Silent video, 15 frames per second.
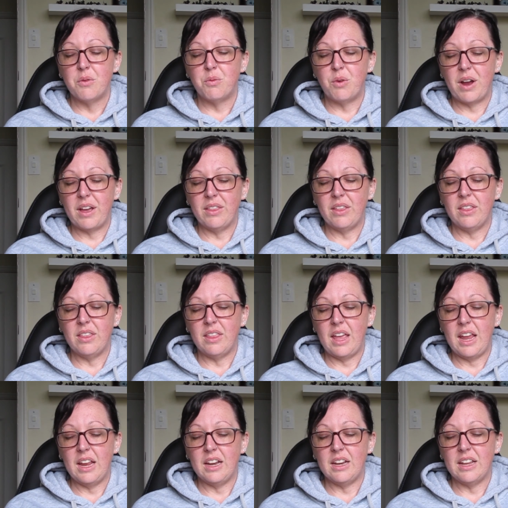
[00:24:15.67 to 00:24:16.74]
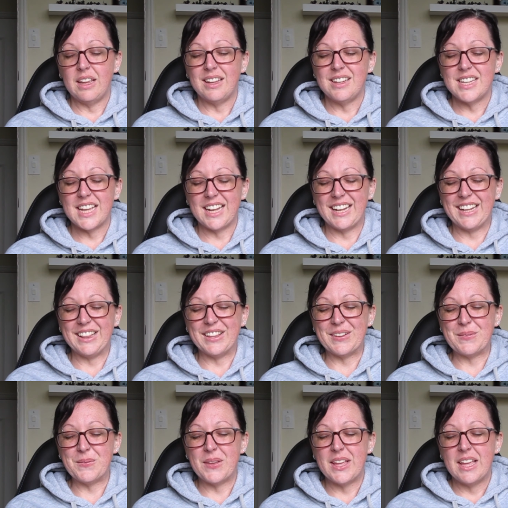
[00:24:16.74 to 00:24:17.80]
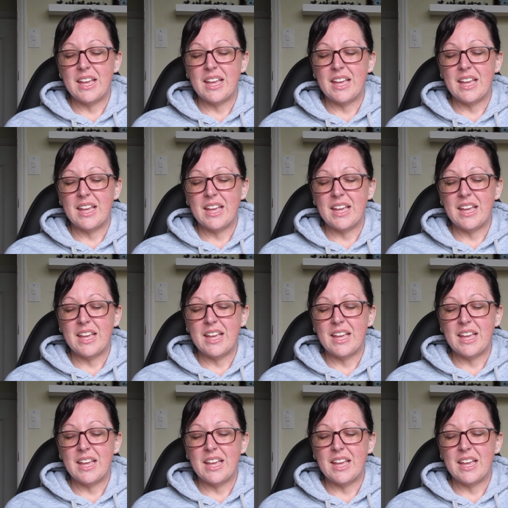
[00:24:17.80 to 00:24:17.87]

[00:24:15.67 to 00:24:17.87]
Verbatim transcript: rather than telling them